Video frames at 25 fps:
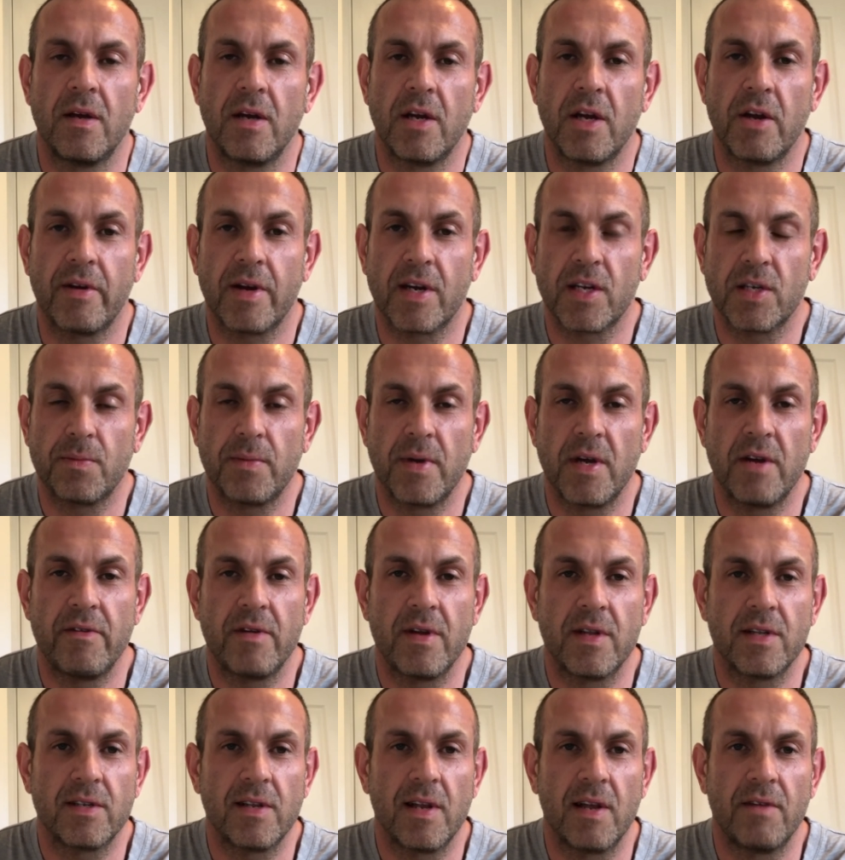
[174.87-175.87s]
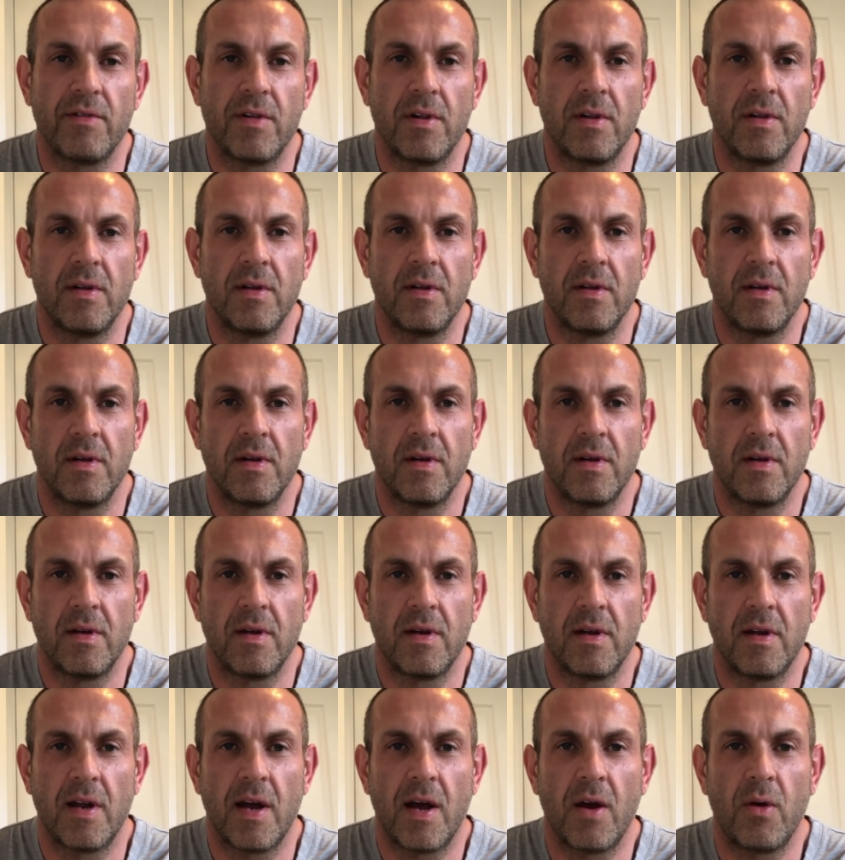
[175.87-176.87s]
your experience level,
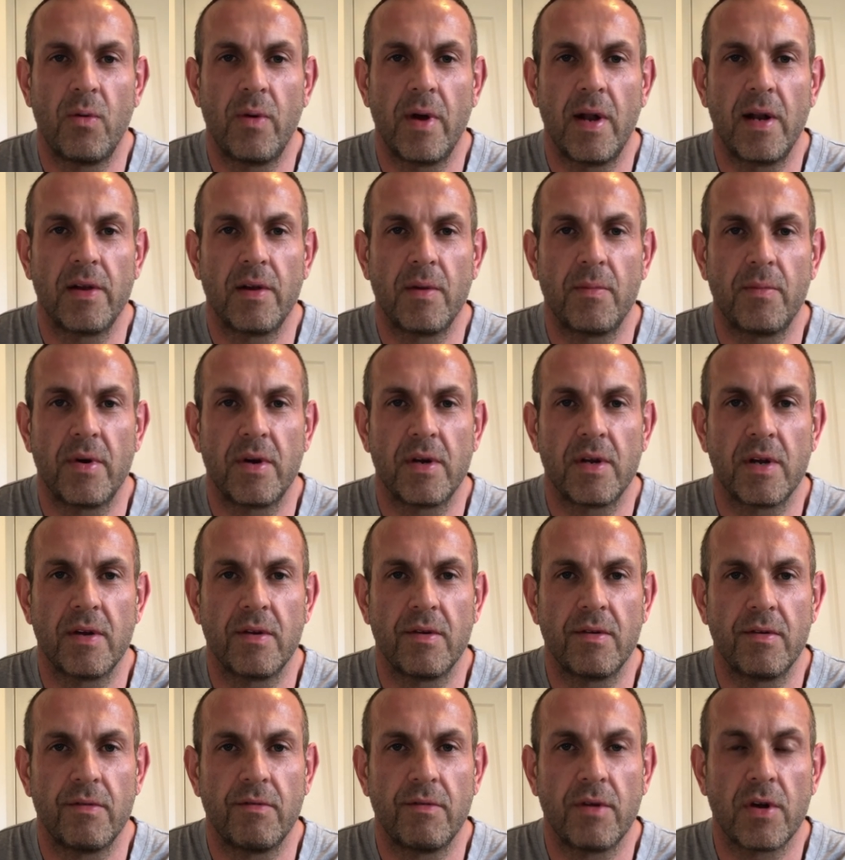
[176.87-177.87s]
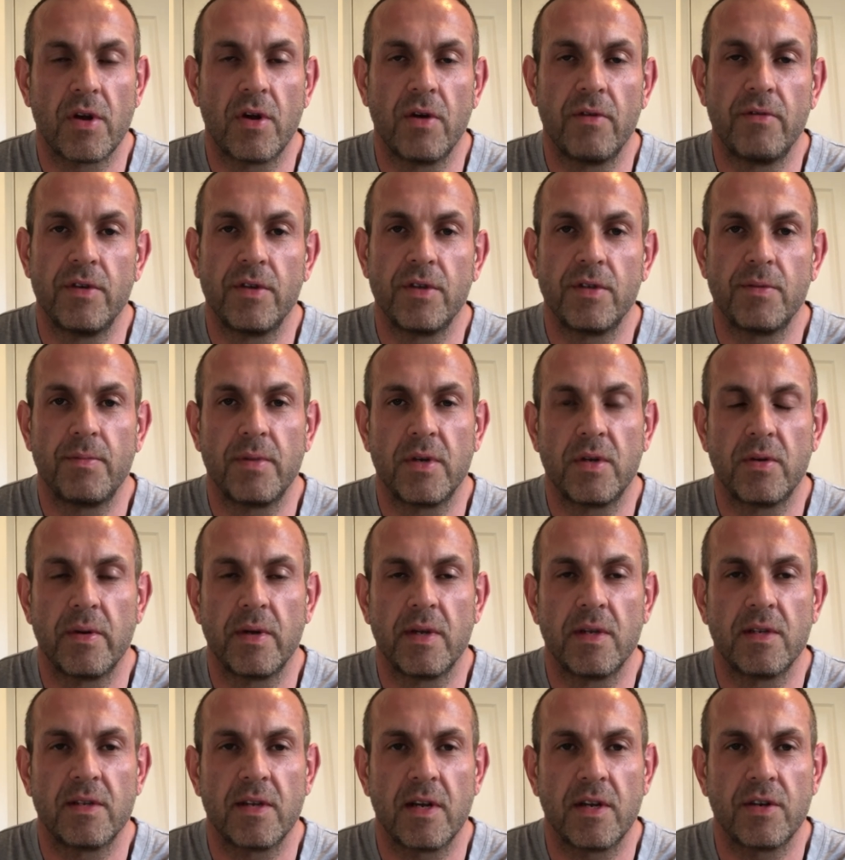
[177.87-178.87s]
and how well your body recovers
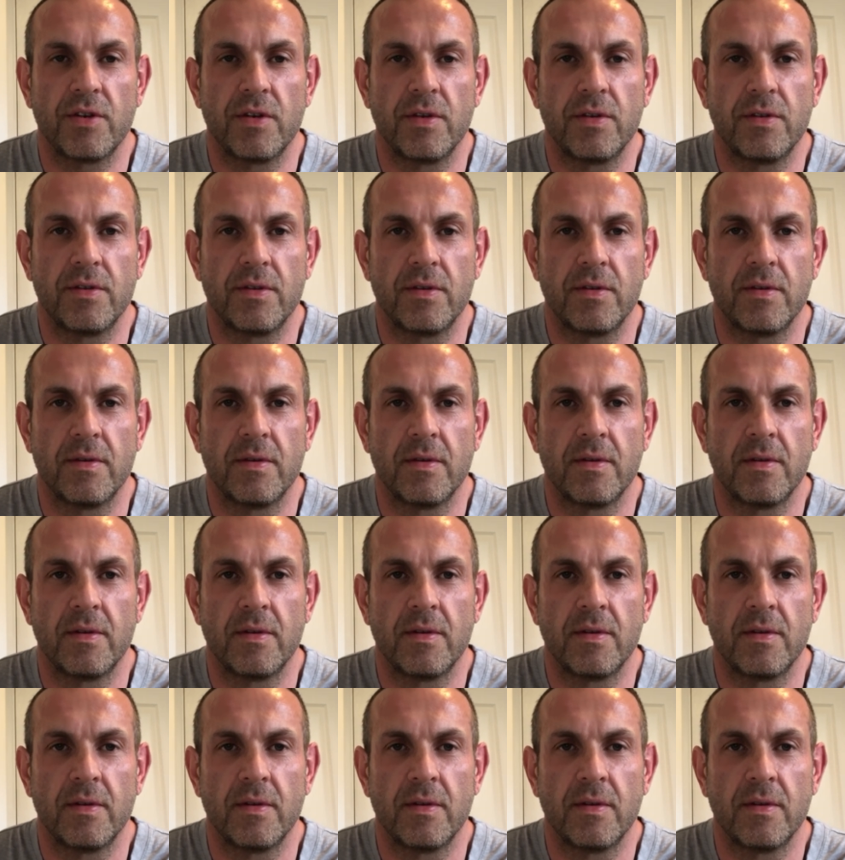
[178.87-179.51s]
between sessions.